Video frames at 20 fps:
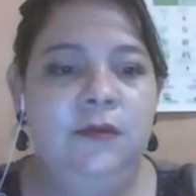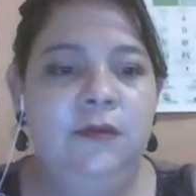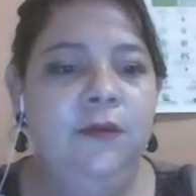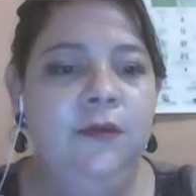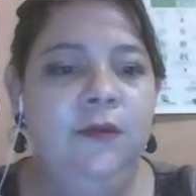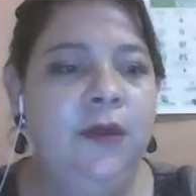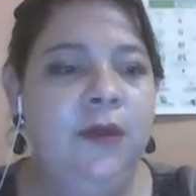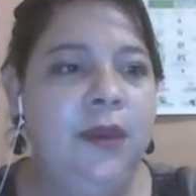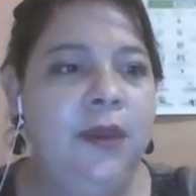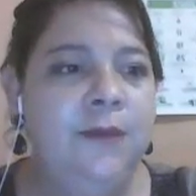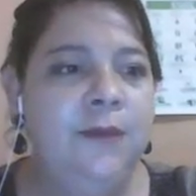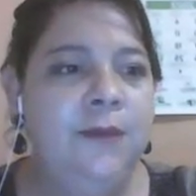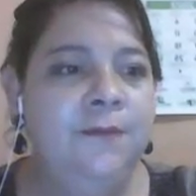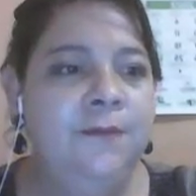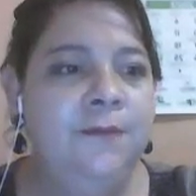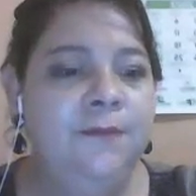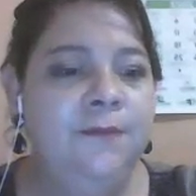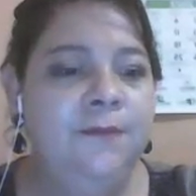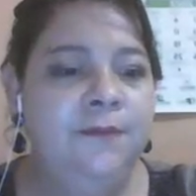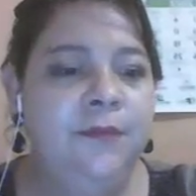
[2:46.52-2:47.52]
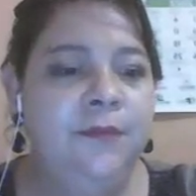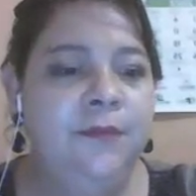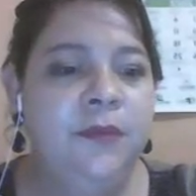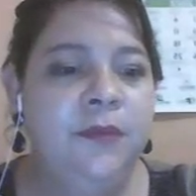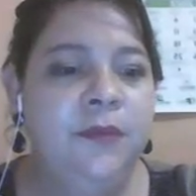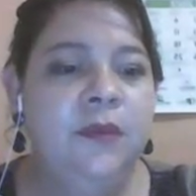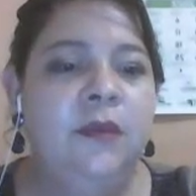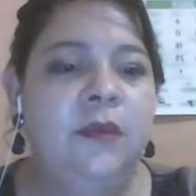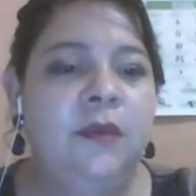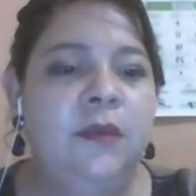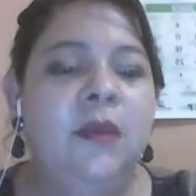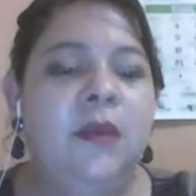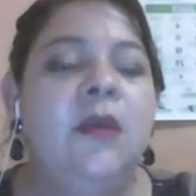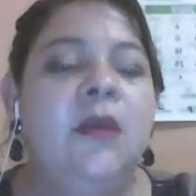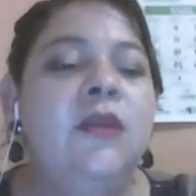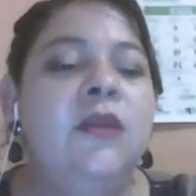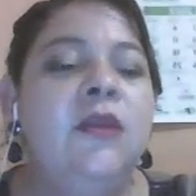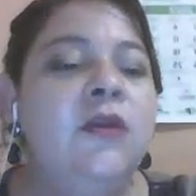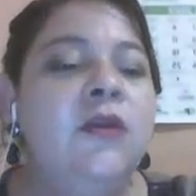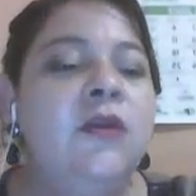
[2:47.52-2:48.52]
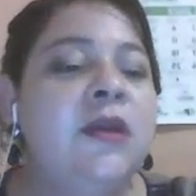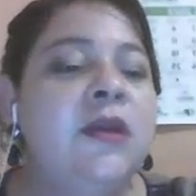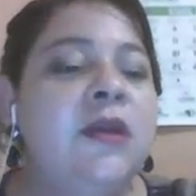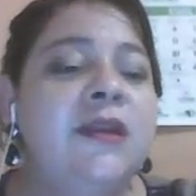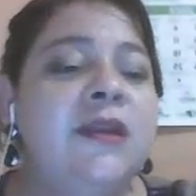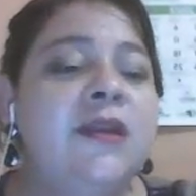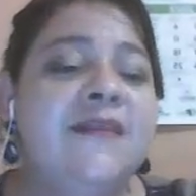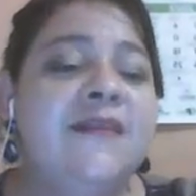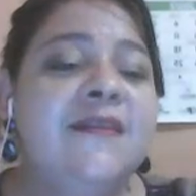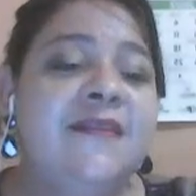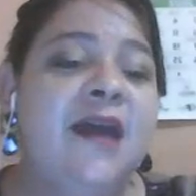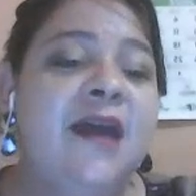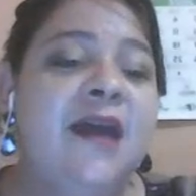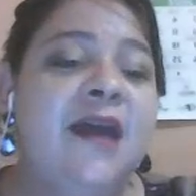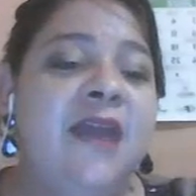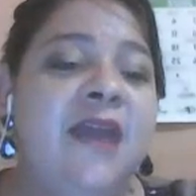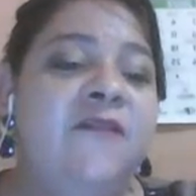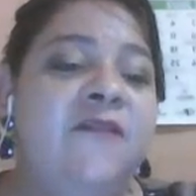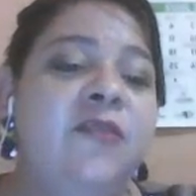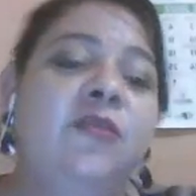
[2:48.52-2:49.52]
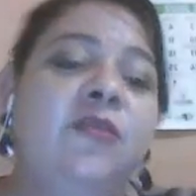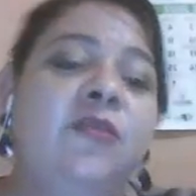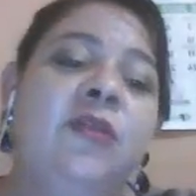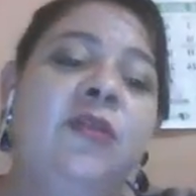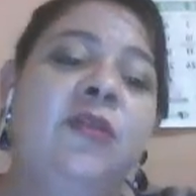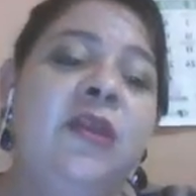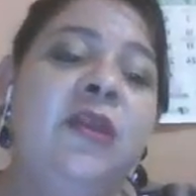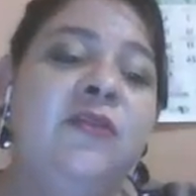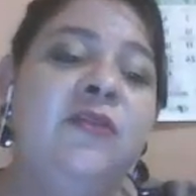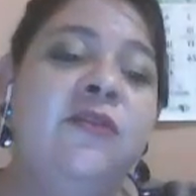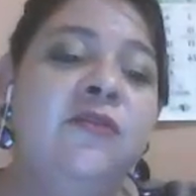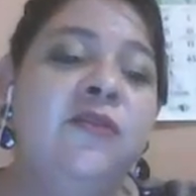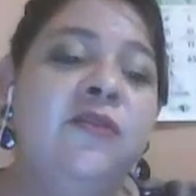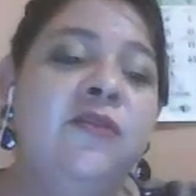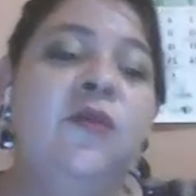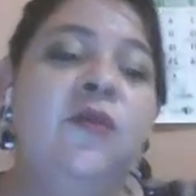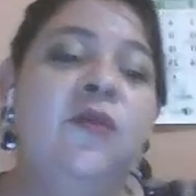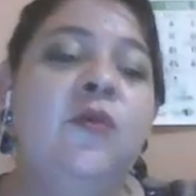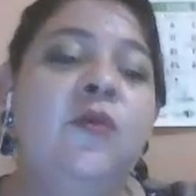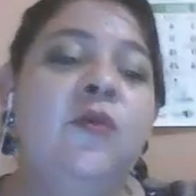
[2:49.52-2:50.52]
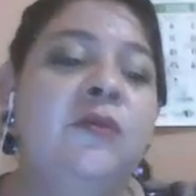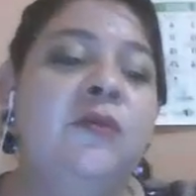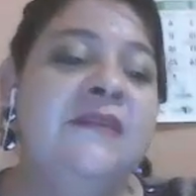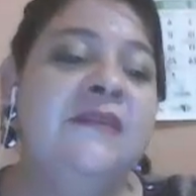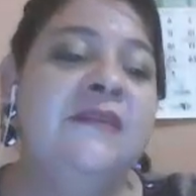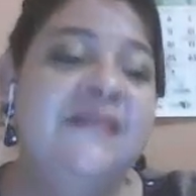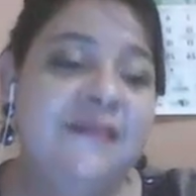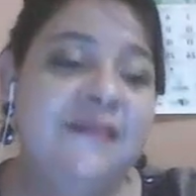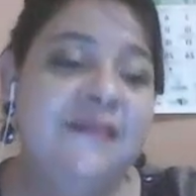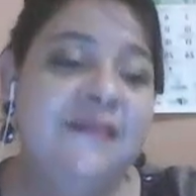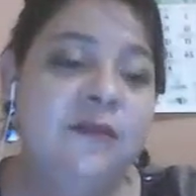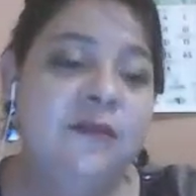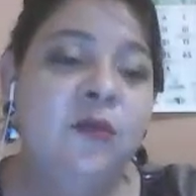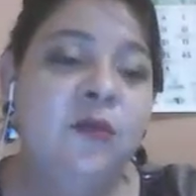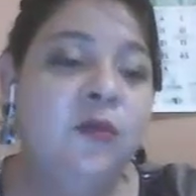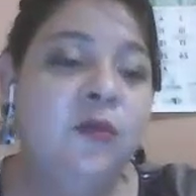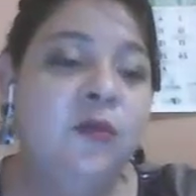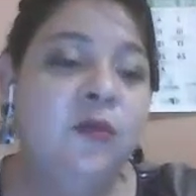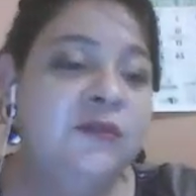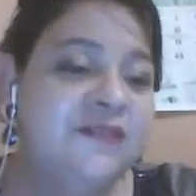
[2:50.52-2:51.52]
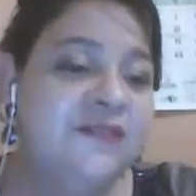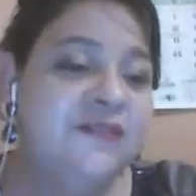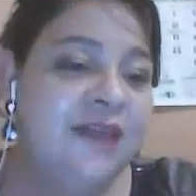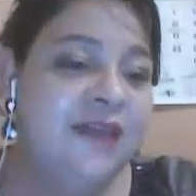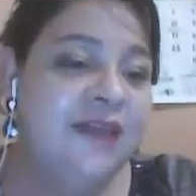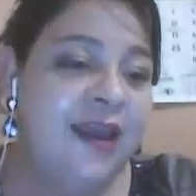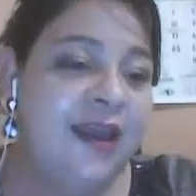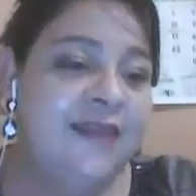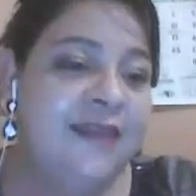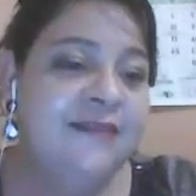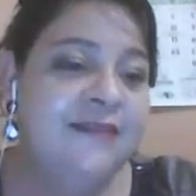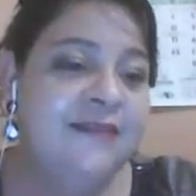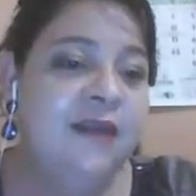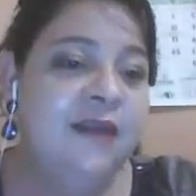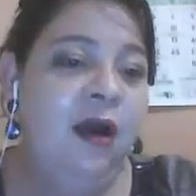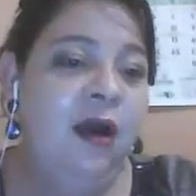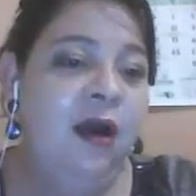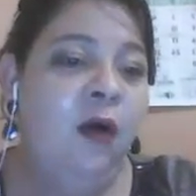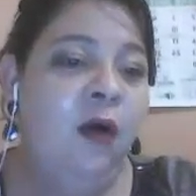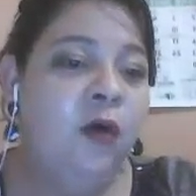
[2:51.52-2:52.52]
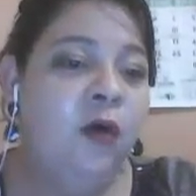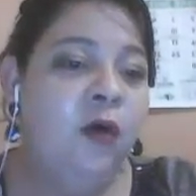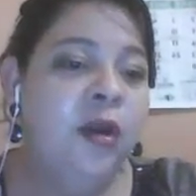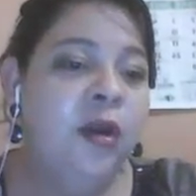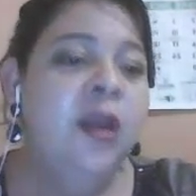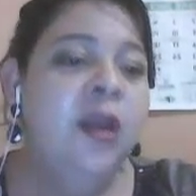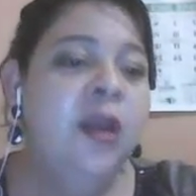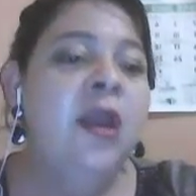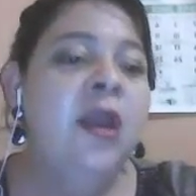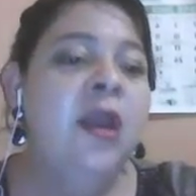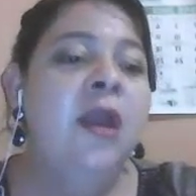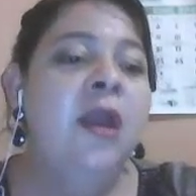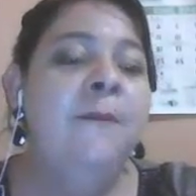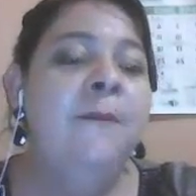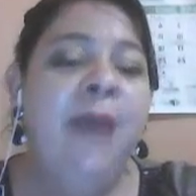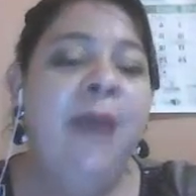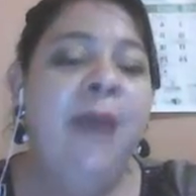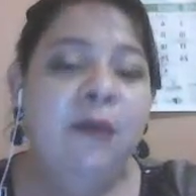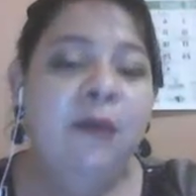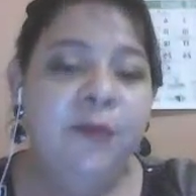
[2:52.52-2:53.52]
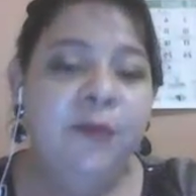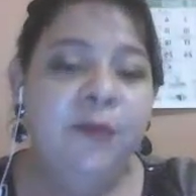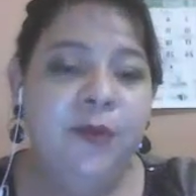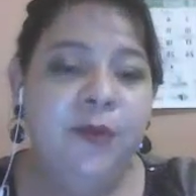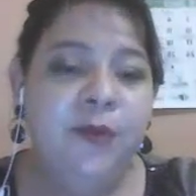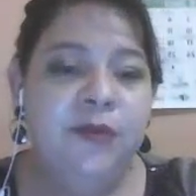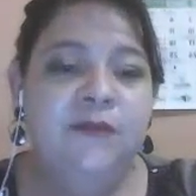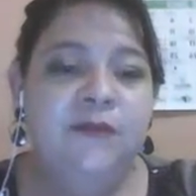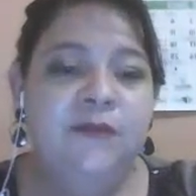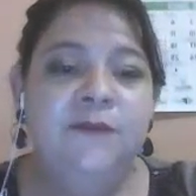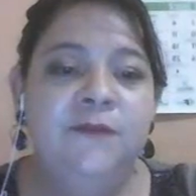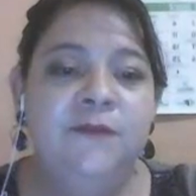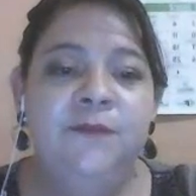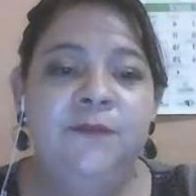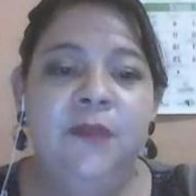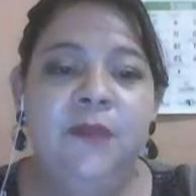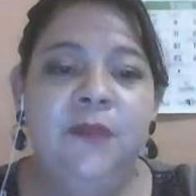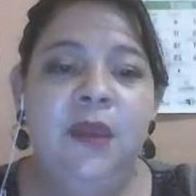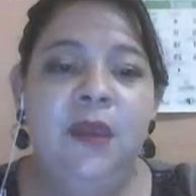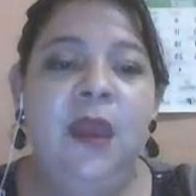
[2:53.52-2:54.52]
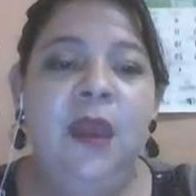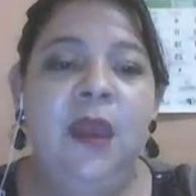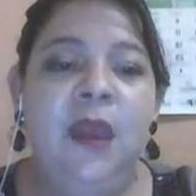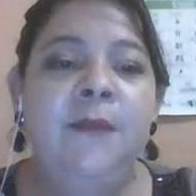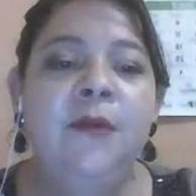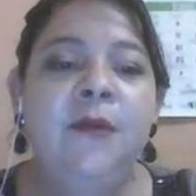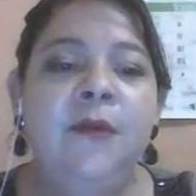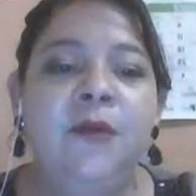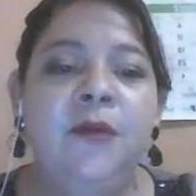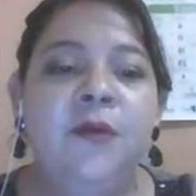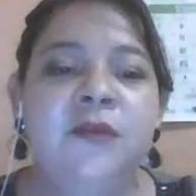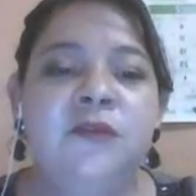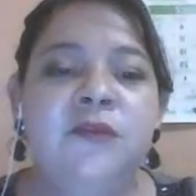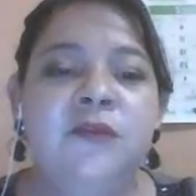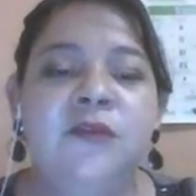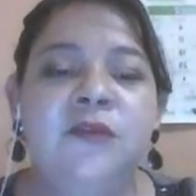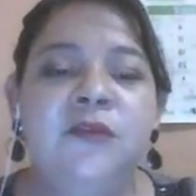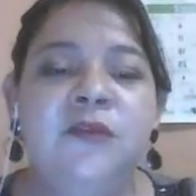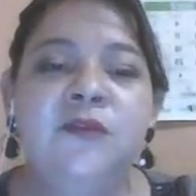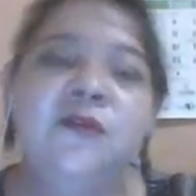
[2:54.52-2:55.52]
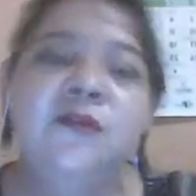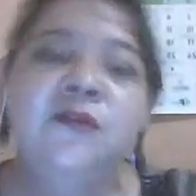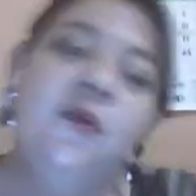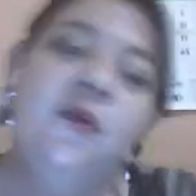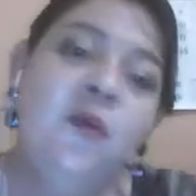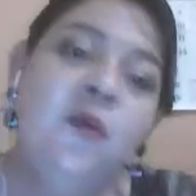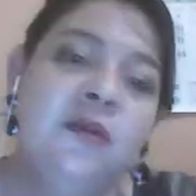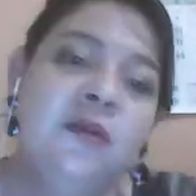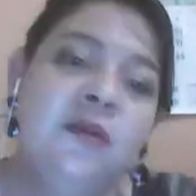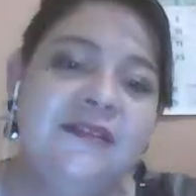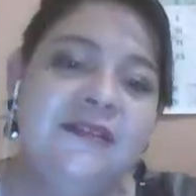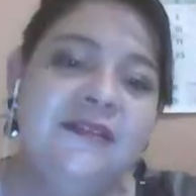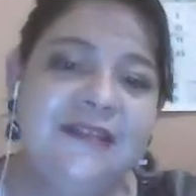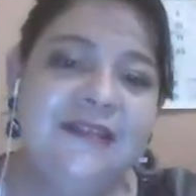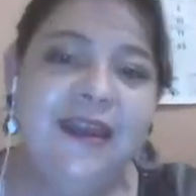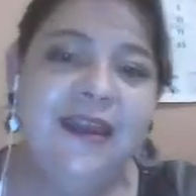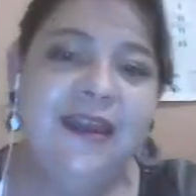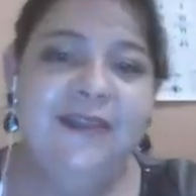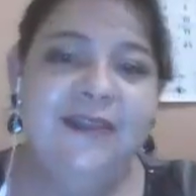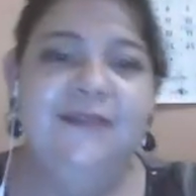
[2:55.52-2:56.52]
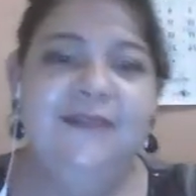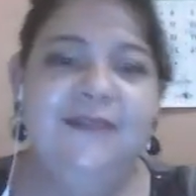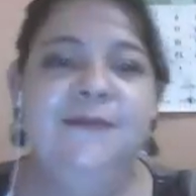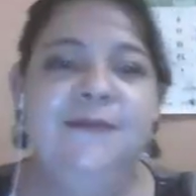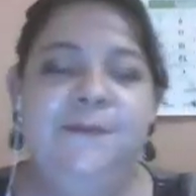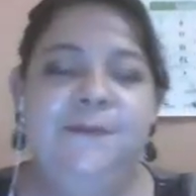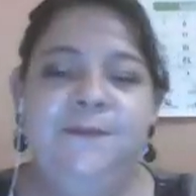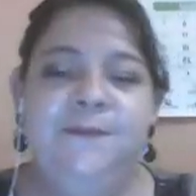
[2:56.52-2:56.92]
bit. Okay. You can decide if you're going to use Google Slides or PowerPoint. I'm going to use the Google Slides.